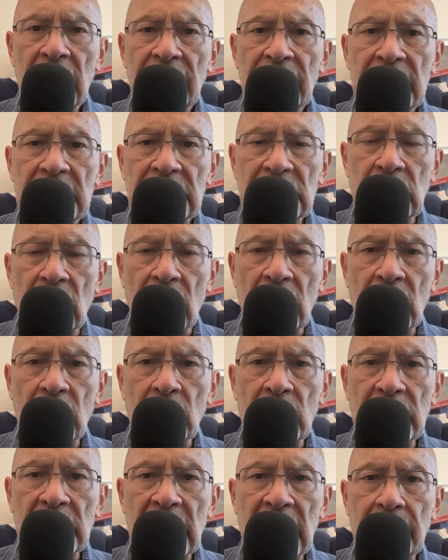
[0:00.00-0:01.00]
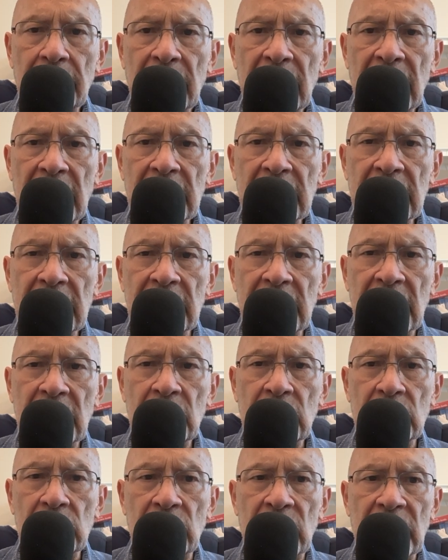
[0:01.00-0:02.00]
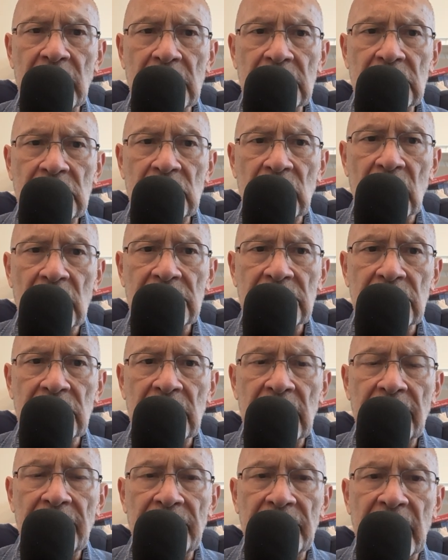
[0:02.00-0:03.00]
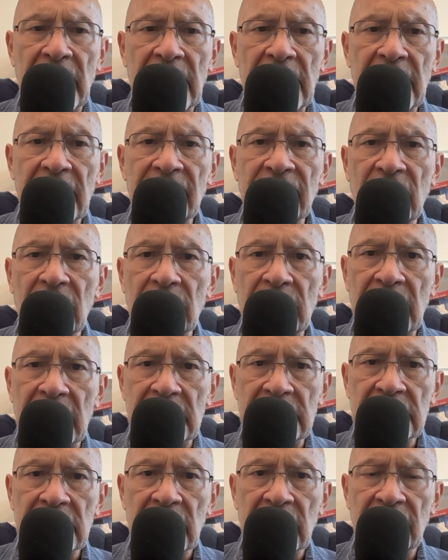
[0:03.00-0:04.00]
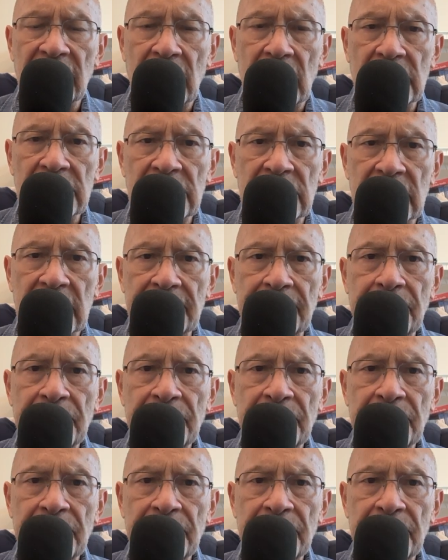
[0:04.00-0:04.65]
starting with Chabad, then with Reconstruction, dating from his conversion.